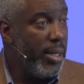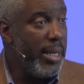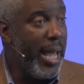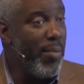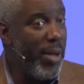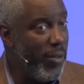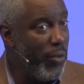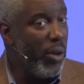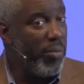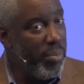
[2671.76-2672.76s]
That
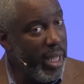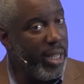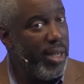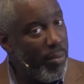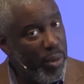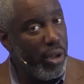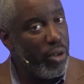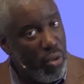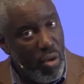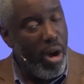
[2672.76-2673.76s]
metaphor of picking up your
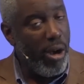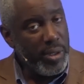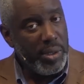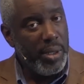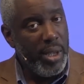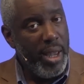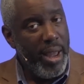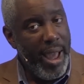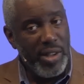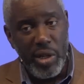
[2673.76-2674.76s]
cross
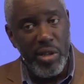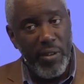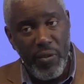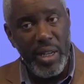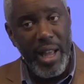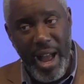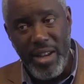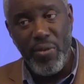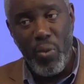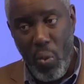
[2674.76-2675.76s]
has a different
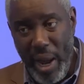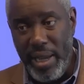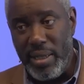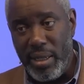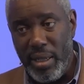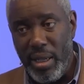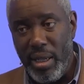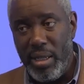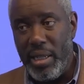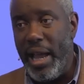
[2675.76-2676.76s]
kind of weight
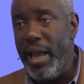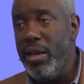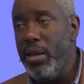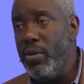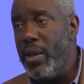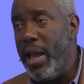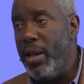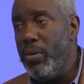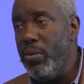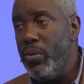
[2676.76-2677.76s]
than,
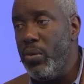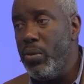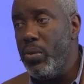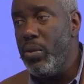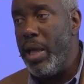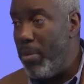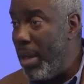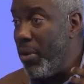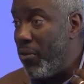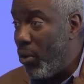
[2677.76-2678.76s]
than, than
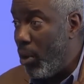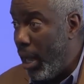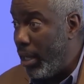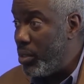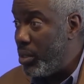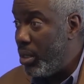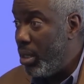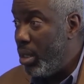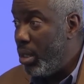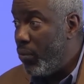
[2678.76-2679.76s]
maybe for us,
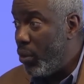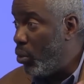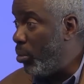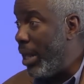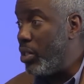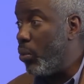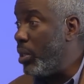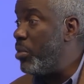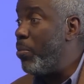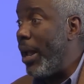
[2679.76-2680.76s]
for whom that's a
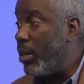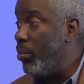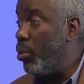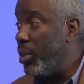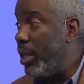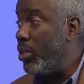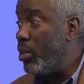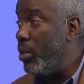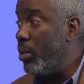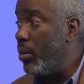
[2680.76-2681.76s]
respectable thing
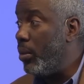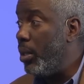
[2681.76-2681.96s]
to do.